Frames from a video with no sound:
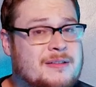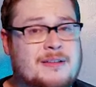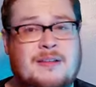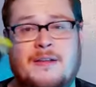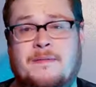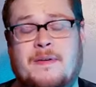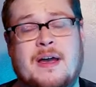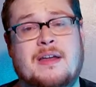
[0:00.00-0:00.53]

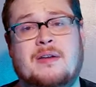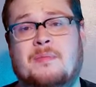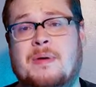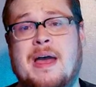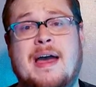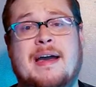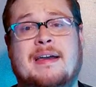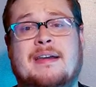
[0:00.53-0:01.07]
The final
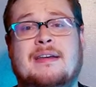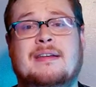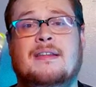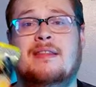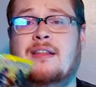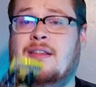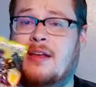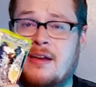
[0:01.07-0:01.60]
pack,
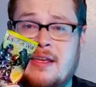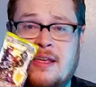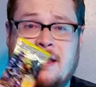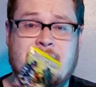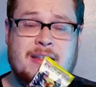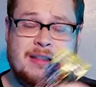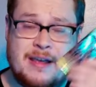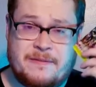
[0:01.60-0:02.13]
the
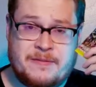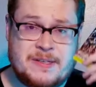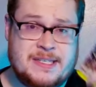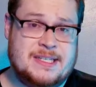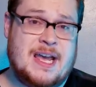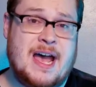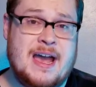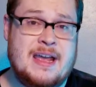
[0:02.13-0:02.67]
lucky left
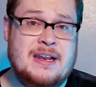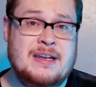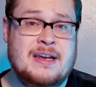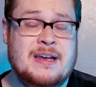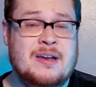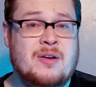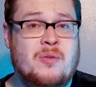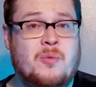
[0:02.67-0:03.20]
side.
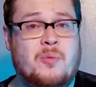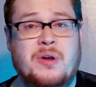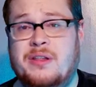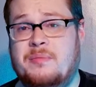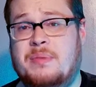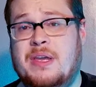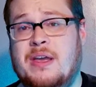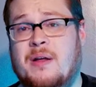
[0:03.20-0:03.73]
Will
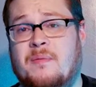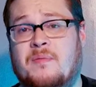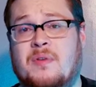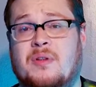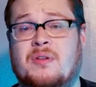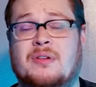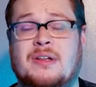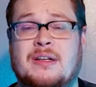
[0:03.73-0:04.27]
it be
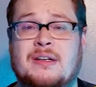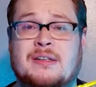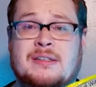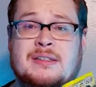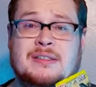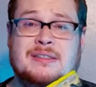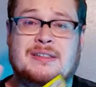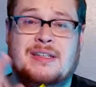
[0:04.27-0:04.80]
helpful?
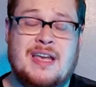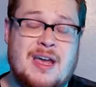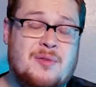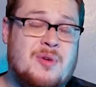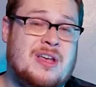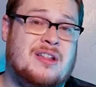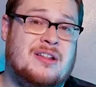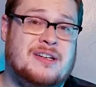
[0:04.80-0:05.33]

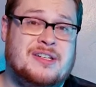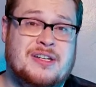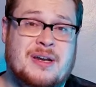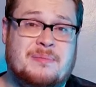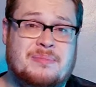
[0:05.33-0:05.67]
Can we clutch up?